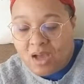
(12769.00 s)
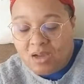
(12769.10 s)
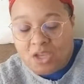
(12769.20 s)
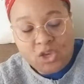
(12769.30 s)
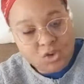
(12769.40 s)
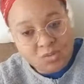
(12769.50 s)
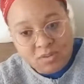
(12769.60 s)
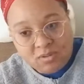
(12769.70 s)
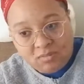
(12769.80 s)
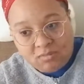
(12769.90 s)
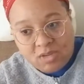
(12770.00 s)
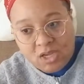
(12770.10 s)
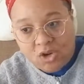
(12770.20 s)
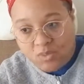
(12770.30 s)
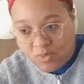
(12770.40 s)
Cube in
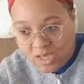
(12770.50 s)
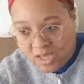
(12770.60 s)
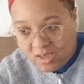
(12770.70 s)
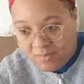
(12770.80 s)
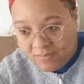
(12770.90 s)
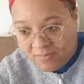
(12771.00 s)
Korea